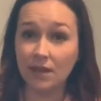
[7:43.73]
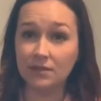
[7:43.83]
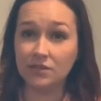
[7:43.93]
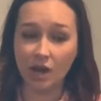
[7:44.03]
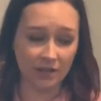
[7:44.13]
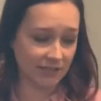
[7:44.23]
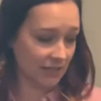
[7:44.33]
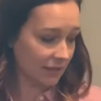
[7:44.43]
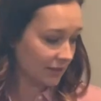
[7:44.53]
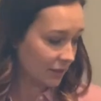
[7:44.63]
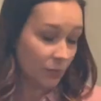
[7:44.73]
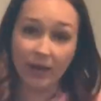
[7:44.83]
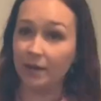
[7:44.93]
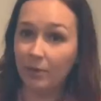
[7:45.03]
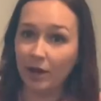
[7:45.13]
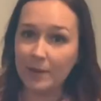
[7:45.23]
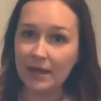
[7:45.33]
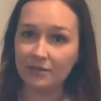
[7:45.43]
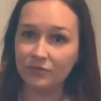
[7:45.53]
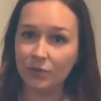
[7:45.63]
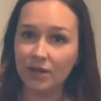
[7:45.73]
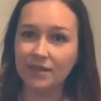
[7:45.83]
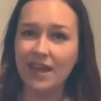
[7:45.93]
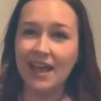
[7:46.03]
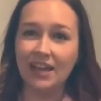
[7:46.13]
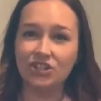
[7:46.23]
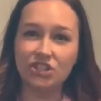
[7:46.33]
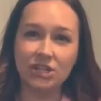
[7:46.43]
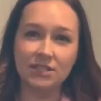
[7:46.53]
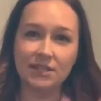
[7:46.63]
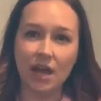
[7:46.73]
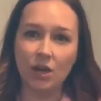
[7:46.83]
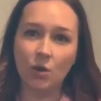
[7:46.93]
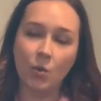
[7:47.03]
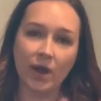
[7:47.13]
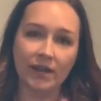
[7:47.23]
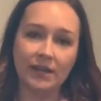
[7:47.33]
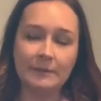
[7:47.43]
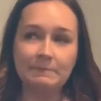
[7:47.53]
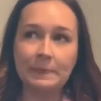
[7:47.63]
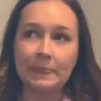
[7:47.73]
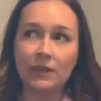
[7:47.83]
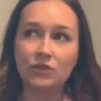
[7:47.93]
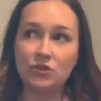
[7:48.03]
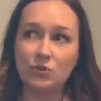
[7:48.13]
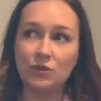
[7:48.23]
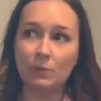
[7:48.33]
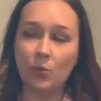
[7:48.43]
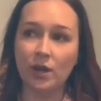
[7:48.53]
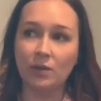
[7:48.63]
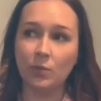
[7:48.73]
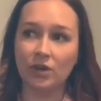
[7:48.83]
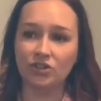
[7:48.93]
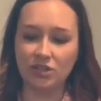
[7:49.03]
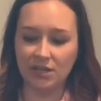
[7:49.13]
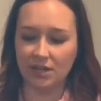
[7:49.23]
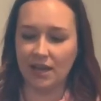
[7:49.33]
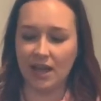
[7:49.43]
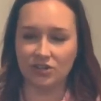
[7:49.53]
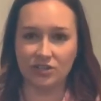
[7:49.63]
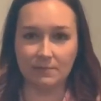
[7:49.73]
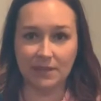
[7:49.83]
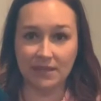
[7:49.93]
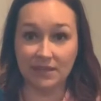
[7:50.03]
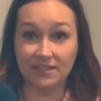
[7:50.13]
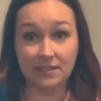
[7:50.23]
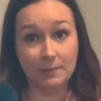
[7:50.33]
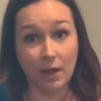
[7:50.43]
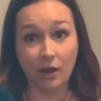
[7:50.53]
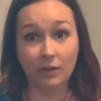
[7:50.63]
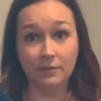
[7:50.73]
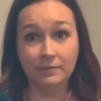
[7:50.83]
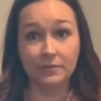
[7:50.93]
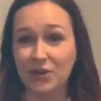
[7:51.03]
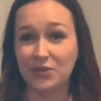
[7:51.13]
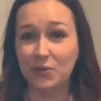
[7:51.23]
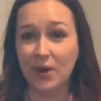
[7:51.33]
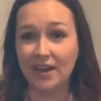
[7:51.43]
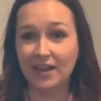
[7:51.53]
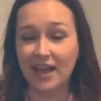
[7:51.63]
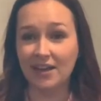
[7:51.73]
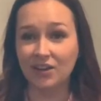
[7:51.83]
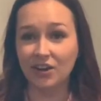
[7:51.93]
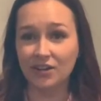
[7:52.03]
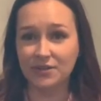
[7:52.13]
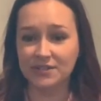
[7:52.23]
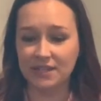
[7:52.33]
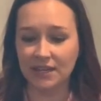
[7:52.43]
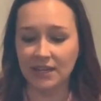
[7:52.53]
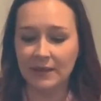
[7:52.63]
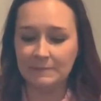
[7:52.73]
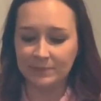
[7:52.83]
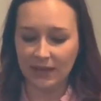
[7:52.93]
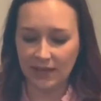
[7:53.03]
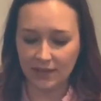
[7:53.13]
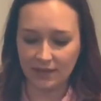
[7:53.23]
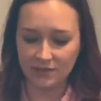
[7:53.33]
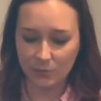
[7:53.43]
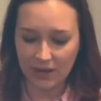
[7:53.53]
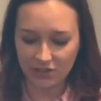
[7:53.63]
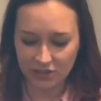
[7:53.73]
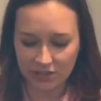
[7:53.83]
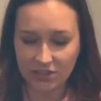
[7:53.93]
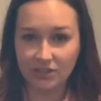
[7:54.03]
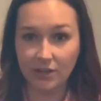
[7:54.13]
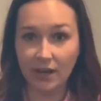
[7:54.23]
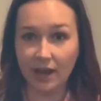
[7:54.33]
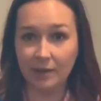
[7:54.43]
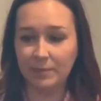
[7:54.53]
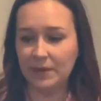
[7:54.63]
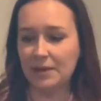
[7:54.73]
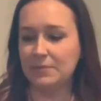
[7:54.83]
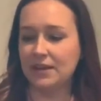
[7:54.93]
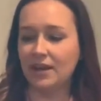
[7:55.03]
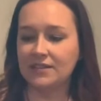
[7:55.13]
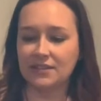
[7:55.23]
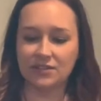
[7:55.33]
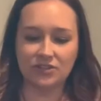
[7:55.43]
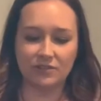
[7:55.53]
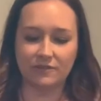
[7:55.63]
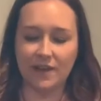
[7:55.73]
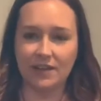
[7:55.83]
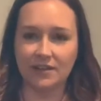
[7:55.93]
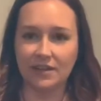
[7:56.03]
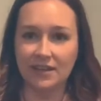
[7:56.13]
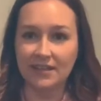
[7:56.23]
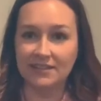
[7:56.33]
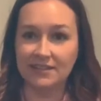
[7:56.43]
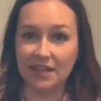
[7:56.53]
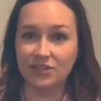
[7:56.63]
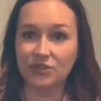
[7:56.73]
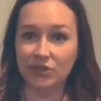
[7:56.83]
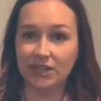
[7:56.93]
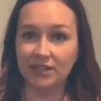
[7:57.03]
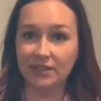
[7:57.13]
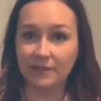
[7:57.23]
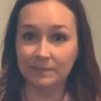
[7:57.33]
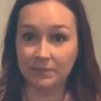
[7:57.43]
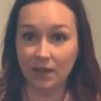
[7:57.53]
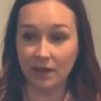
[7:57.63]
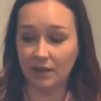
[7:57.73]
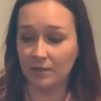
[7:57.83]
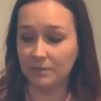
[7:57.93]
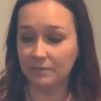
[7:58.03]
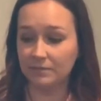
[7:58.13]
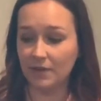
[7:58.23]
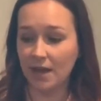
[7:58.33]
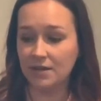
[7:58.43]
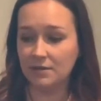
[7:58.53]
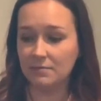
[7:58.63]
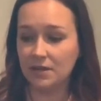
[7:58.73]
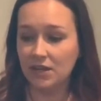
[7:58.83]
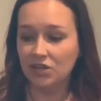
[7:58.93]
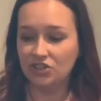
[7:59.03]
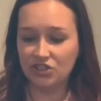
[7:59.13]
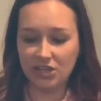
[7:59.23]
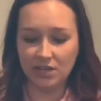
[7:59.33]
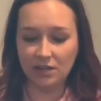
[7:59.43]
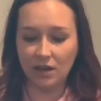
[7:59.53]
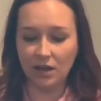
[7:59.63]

tossing the weighted ball back and forth, and she's not quite to the point where she can catch something this small. So the way I had her use it is we actually stood up, and because it's such a fun sensory item, she